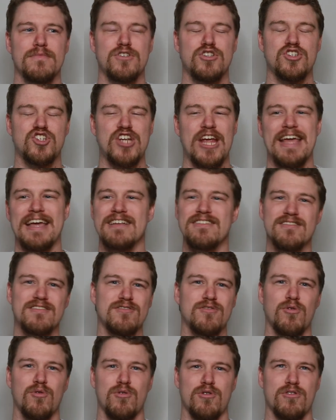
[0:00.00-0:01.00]
chance,
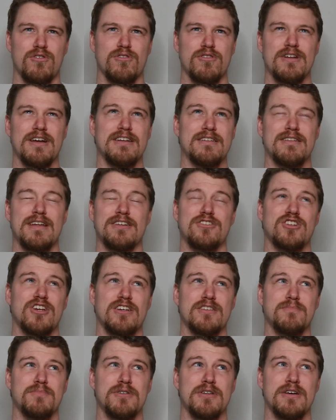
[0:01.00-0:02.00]
or not
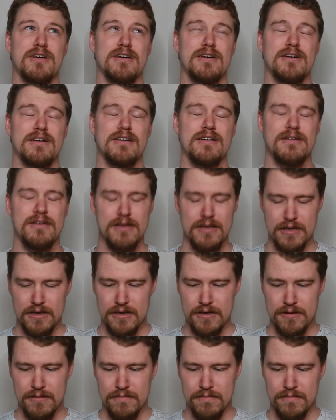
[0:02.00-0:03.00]
chance, but
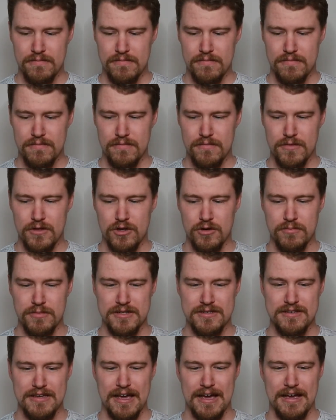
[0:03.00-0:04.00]
your
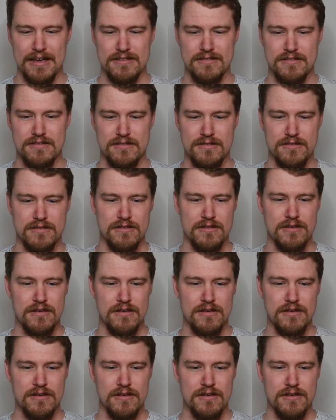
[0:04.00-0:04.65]
miscast